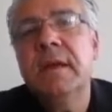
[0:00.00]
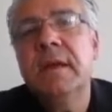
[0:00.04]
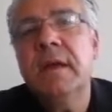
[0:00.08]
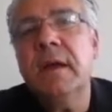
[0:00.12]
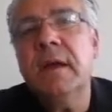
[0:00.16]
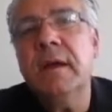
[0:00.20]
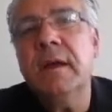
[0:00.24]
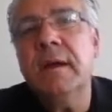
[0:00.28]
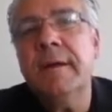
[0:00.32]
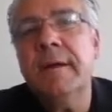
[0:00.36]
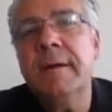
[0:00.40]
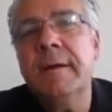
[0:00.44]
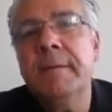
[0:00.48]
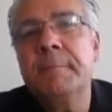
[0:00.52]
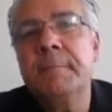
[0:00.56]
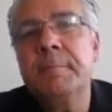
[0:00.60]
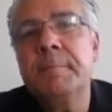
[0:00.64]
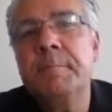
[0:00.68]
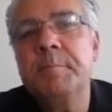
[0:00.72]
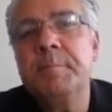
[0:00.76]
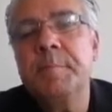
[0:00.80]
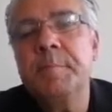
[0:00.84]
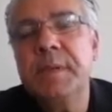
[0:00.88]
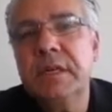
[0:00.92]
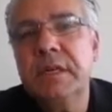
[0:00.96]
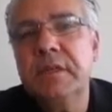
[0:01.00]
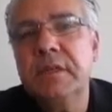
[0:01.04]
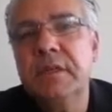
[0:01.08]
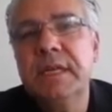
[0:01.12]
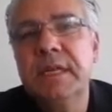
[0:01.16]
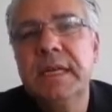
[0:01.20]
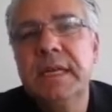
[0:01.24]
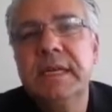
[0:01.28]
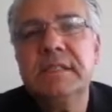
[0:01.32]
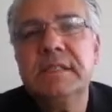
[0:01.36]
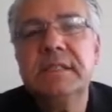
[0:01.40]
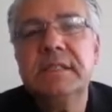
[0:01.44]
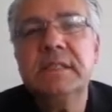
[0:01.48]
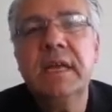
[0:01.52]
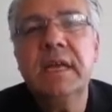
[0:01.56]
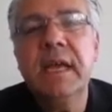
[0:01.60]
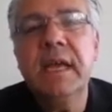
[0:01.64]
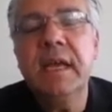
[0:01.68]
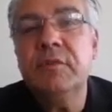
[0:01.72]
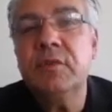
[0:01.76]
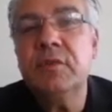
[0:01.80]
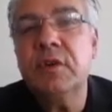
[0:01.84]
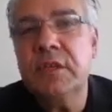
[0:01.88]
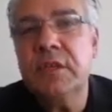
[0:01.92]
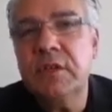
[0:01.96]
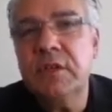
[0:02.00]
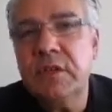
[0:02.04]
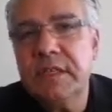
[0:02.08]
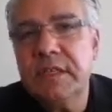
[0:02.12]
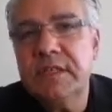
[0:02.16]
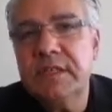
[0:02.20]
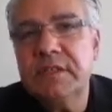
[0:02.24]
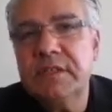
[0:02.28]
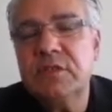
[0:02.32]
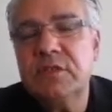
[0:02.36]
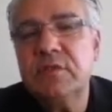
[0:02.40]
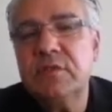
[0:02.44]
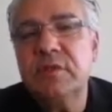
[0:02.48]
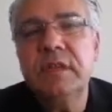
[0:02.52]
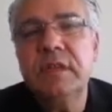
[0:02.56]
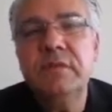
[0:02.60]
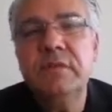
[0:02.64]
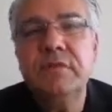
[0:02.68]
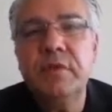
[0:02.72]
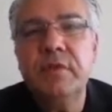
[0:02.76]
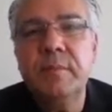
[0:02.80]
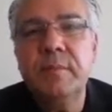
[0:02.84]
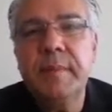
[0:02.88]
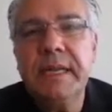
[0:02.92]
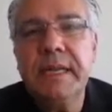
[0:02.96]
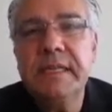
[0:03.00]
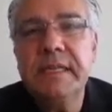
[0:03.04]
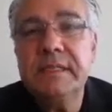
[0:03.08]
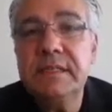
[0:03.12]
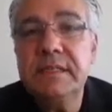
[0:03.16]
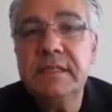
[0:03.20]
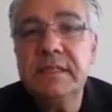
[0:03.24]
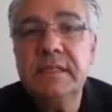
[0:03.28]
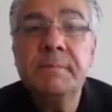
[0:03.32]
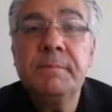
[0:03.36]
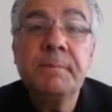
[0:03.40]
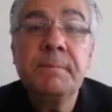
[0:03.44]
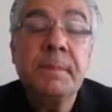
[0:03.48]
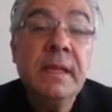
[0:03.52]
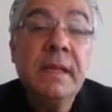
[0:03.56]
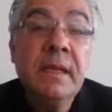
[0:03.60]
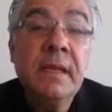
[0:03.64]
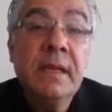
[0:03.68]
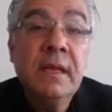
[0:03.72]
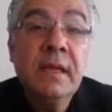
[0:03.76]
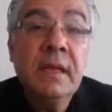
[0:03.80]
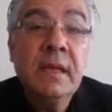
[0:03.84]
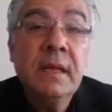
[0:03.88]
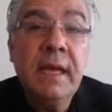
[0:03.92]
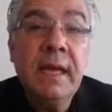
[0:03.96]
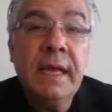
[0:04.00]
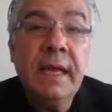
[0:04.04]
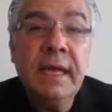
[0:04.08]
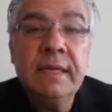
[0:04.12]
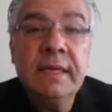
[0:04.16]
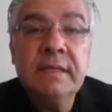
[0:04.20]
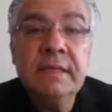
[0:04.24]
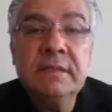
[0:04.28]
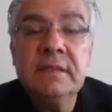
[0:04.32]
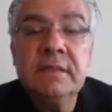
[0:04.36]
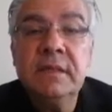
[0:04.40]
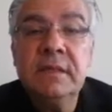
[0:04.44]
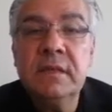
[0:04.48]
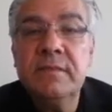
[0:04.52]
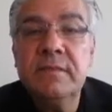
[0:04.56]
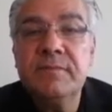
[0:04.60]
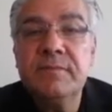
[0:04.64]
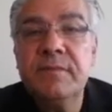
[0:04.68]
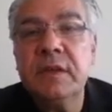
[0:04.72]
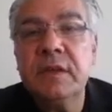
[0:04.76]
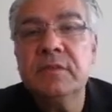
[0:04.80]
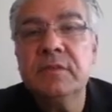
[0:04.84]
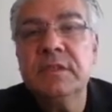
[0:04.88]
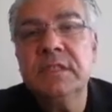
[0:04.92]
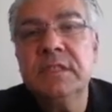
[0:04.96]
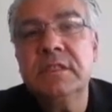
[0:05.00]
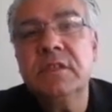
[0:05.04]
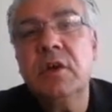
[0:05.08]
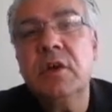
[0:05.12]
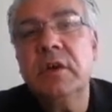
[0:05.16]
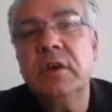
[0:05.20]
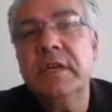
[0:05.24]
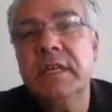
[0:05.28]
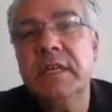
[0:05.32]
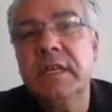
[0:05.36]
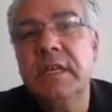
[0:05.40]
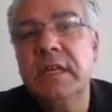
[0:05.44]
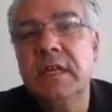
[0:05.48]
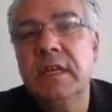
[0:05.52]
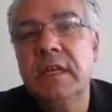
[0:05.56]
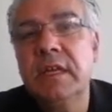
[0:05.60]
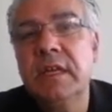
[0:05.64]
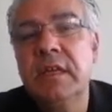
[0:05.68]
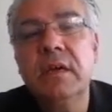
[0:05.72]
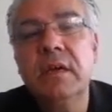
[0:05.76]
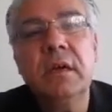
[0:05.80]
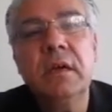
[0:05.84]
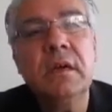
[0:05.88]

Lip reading: billionaires ever in the history of humanity, and founded Carnegie